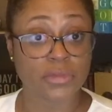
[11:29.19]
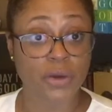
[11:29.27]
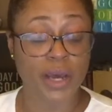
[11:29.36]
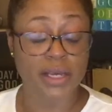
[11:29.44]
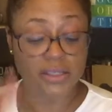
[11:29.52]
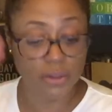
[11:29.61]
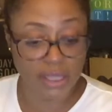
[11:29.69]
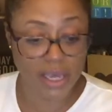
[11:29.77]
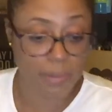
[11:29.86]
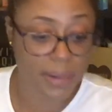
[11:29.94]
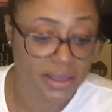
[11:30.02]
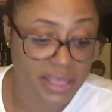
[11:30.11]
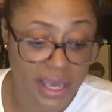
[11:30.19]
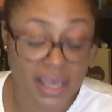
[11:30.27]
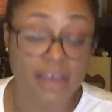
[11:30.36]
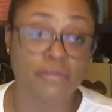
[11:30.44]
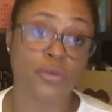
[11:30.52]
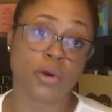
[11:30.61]
Okay, so think about that.
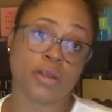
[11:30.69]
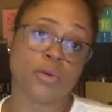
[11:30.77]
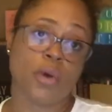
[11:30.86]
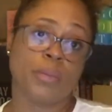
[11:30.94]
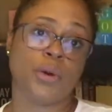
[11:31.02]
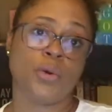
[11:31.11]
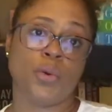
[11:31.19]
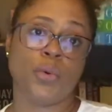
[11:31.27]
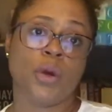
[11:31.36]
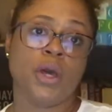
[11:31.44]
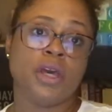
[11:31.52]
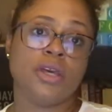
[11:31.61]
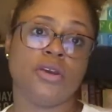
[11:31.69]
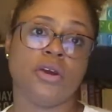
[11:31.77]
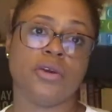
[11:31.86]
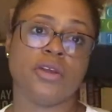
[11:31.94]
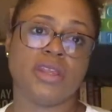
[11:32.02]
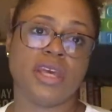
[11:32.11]
If you are the woman who, you
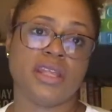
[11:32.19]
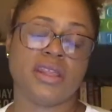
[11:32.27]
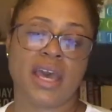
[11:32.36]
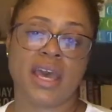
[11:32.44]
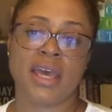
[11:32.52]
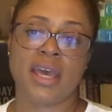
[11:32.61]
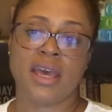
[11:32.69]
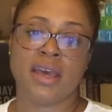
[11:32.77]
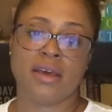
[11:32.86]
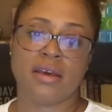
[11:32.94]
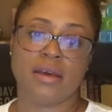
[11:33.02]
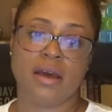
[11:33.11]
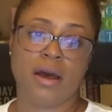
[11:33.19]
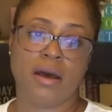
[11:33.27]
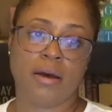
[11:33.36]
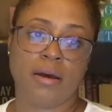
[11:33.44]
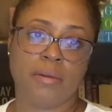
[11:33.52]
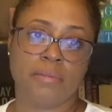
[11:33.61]
know, you think that
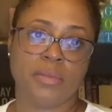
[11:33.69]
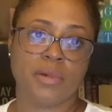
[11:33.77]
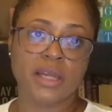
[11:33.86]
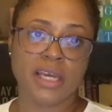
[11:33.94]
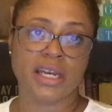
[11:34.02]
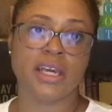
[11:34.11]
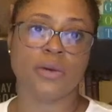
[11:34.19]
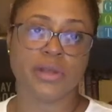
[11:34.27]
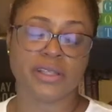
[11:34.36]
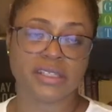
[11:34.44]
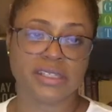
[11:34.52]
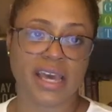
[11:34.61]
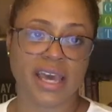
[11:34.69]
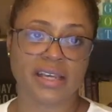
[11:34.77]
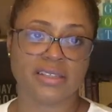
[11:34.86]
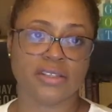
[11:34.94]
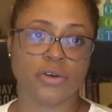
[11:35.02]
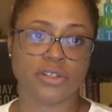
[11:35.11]
leading with
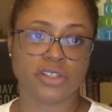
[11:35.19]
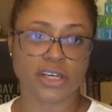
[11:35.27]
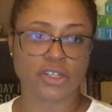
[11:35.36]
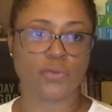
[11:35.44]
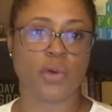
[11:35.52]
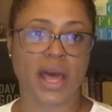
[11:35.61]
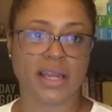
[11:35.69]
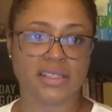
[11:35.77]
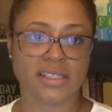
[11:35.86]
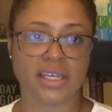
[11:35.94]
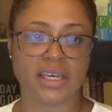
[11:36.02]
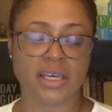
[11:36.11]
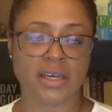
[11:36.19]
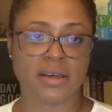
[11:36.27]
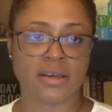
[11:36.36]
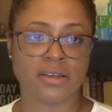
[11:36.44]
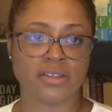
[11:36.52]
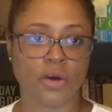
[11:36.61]
sex, your sexuality,
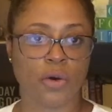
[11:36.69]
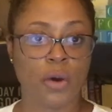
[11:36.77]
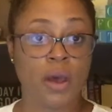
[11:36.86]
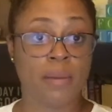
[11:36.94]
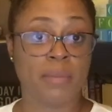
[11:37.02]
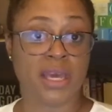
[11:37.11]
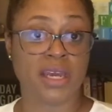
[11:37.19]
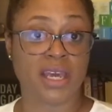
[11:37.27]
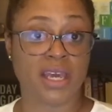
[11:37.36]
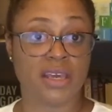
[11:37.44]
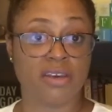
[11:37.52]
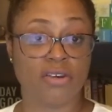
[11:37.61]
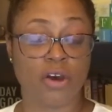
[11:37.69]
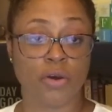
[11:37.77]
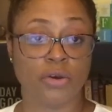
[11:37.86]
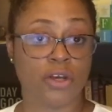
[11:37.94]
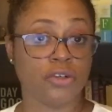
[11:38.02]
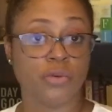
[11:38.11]
so meaning, you
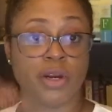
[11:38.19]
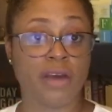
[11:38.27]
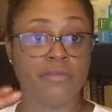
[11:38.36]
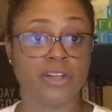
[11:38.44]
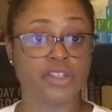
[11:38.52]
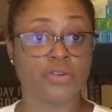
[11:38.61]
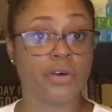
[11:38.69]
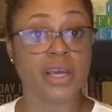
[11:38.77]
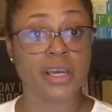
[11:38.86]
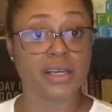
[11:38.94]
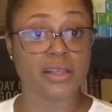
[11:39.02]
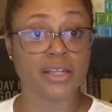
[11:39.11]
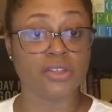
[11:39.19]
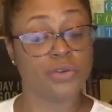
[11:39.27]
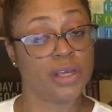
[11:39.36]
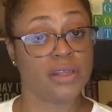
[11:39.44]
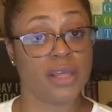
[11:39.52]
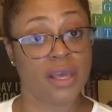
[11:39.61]
know, you're doing every trick that
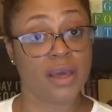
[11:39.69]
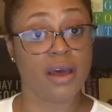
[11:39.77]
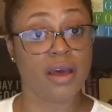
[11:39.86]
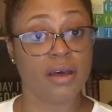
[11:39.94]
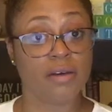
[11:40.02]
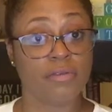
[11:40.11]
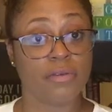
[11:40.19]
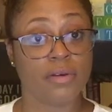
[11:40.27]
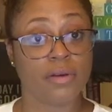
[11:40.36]
you can think of